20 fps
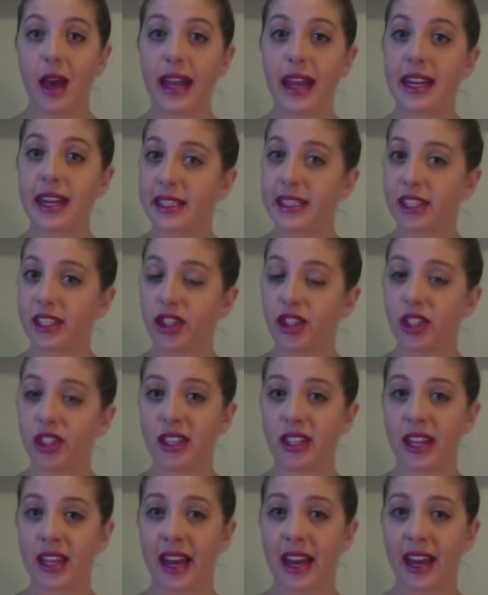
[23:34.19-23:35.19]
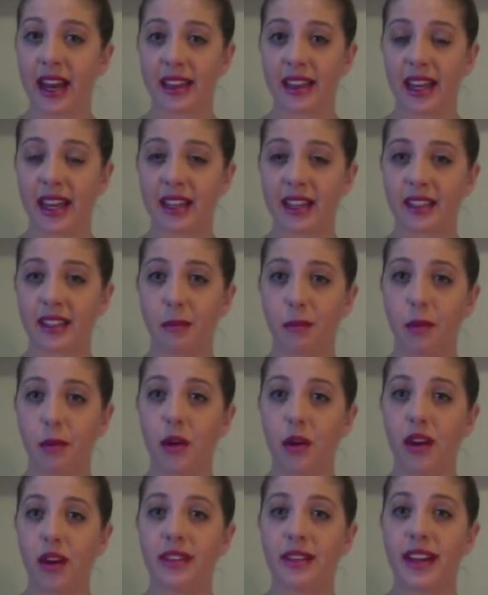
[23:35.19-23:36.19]
In addition to that, I think it's
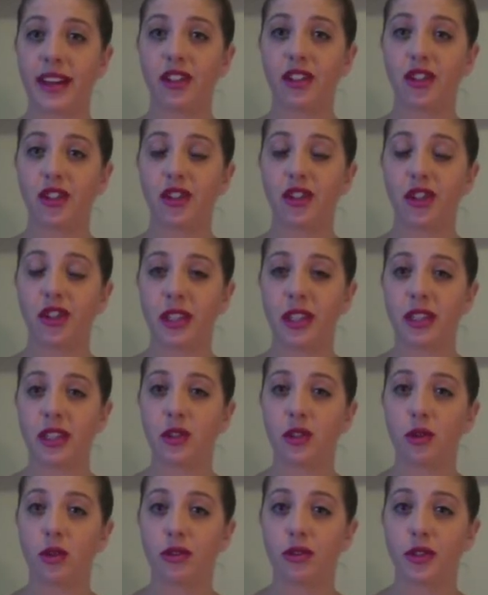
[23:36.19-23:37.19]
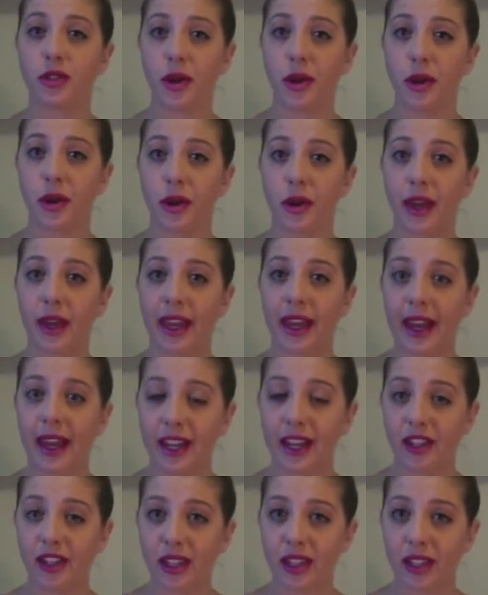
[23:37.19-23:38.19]
important that students also
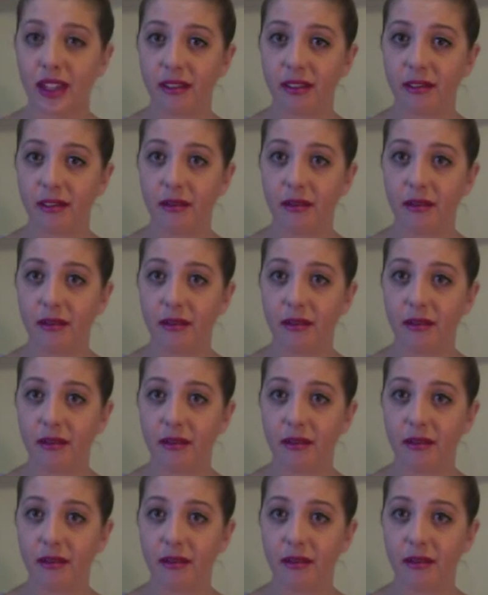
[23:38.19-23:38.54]
engage in